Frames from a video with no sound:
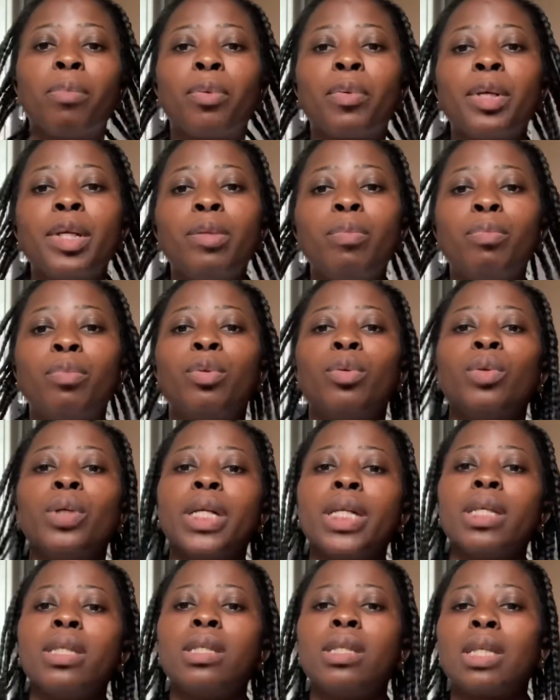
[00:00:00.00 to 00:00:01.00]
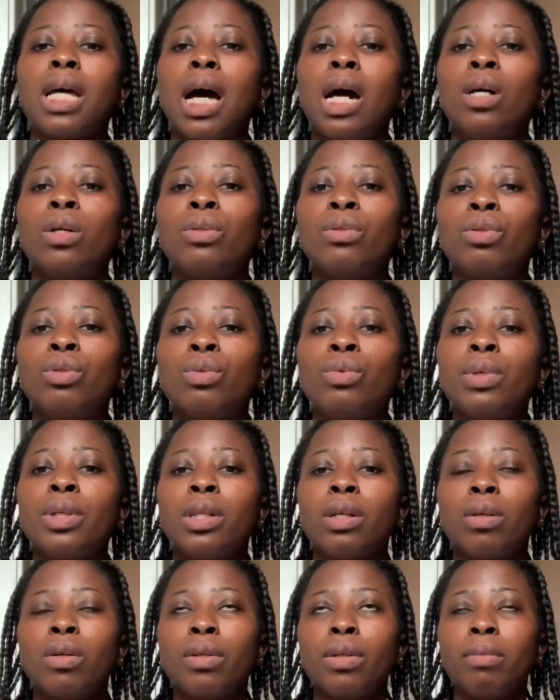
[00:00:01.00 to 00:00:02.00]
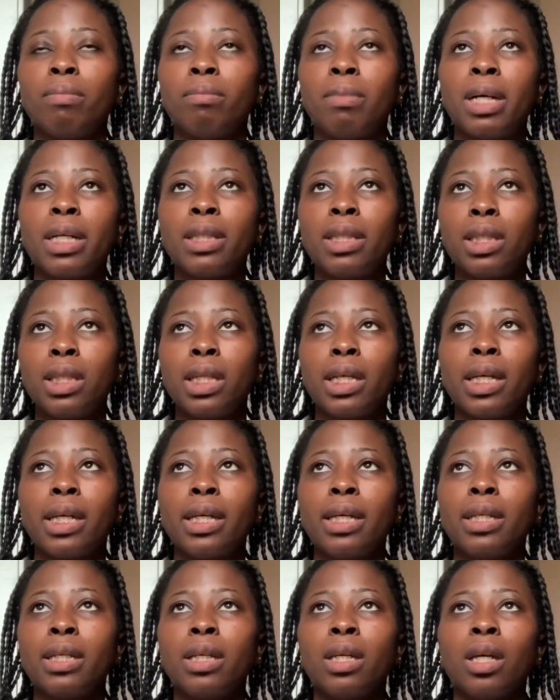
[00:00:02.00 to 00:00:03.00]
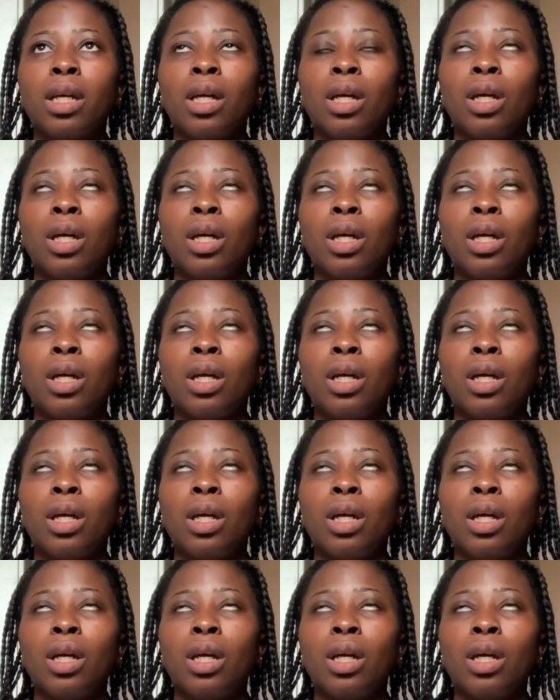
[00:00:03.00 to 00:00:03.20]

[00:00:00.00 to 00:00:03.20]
pre-poo is I'll do it on a Monday,